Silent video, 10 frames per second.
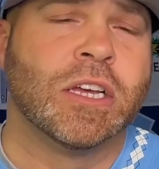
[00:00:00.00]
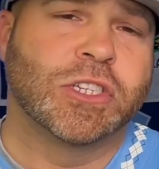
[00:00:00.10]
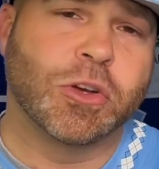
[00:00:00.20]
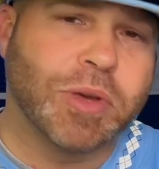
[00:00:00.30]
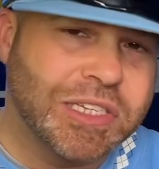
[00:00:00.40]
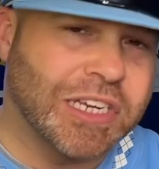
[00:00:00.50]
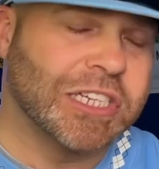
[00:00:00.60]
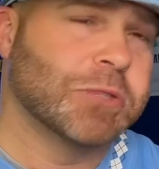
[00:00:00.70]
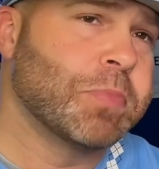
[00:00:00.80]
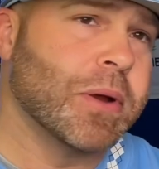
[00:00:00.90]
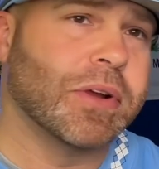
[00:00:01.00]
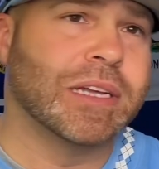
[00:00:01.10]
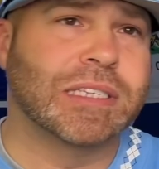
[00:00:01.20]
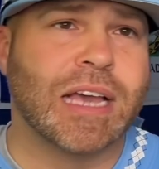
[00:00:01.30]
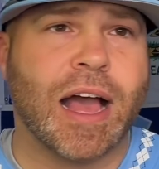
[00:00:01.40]
So he's an
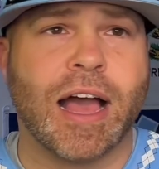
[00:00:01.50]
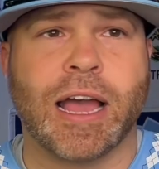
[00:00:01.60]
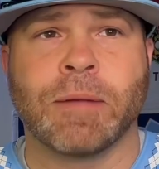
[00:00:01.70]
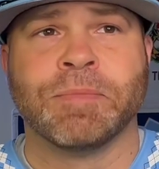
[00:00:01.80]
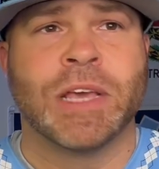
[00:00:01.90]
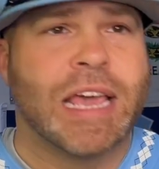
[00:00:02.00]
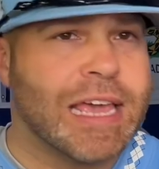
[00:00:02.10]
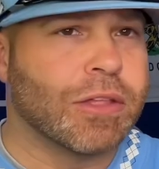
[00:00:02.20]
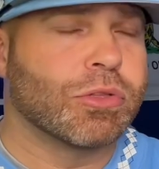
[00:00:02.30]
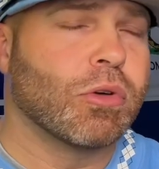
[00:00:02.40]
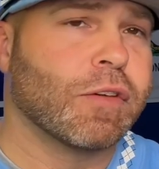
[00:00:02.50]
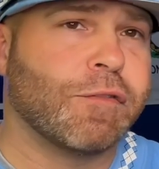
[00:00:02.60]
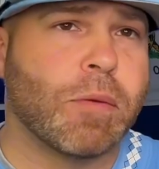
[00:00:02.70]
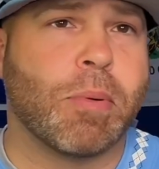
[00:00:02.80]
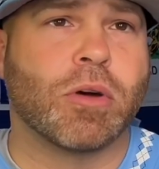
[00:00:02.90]
experienced guy. He can throw the
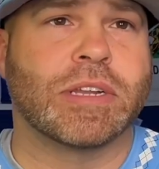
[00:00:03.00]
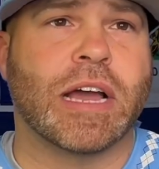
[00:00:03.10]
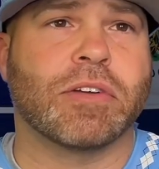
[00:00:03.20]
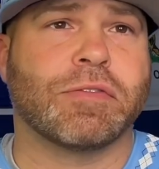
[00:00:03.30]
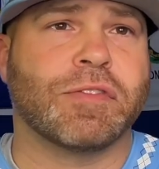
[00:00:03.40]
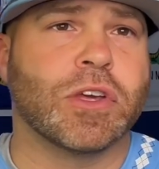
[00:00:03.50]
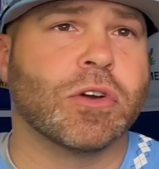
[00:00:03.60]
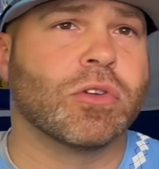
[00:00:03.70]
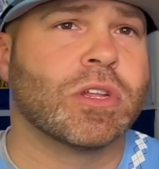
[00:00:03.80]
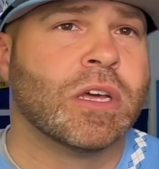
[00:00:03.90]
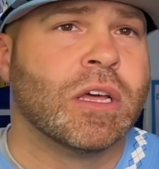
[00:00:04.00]
football downfield.